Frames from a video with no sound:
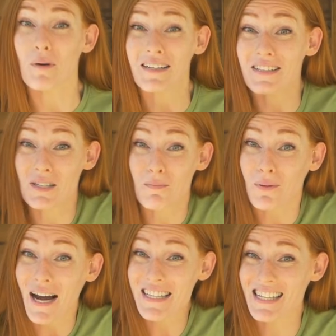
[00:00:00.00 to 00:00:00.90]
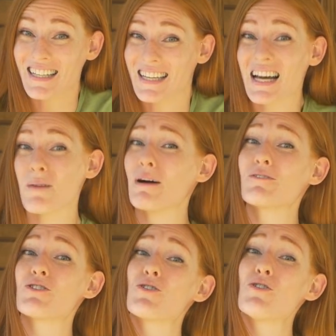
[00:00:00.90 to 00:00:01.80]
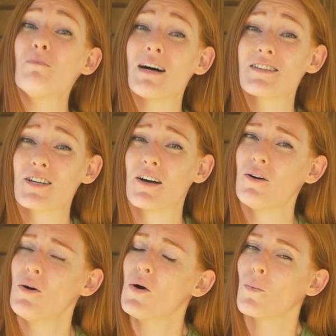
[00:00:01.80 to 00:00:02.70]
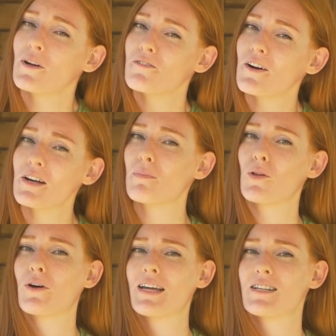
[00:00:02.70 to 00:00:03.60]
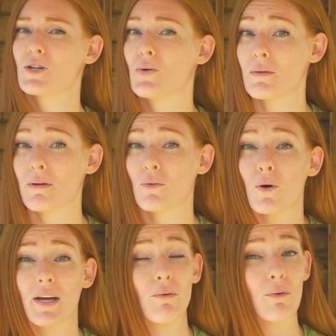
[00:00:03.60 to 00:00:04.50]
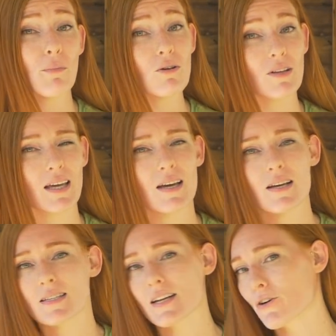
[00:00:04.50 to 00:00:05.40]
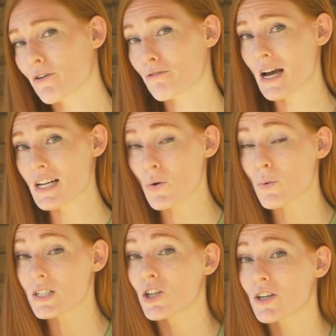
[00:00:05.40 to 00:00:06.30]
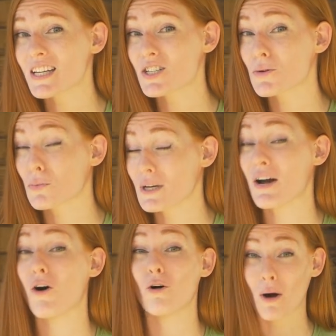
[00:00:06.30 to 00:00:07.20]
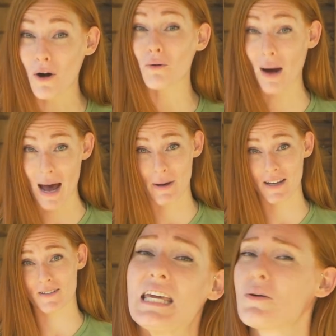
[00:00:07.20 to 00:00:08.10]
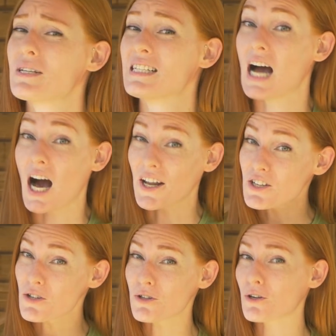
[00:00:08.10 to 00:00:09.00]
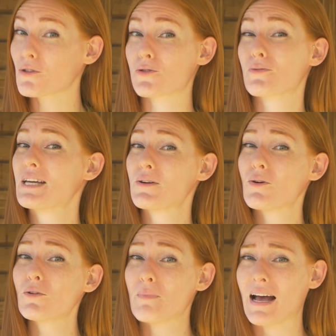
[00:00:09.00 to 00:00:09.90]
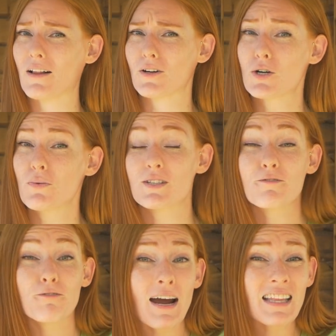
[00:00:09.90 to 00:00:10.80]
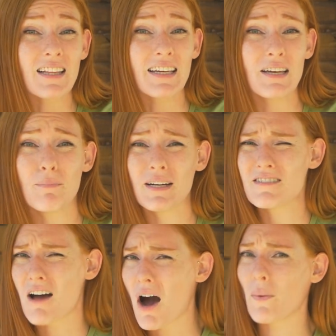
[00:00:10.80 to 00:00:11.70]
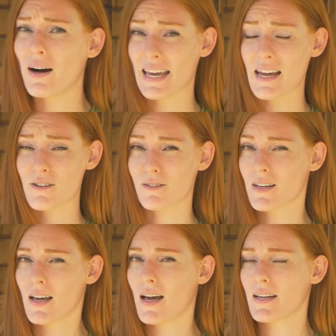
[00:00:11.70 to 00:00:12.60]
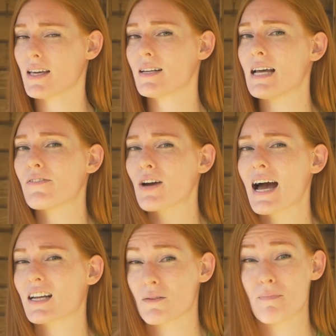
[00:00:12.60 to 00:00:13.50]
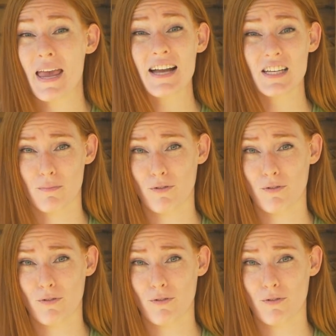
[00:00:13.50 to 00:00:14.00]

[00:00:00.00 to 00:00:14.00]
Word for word: But surprisingly, about two months ago, one of our employees who had been working working remotely, said her friend was looking to rehome her rabbit. He was an unneutered three year old male who was friendly but not well handled, and he had never had a companion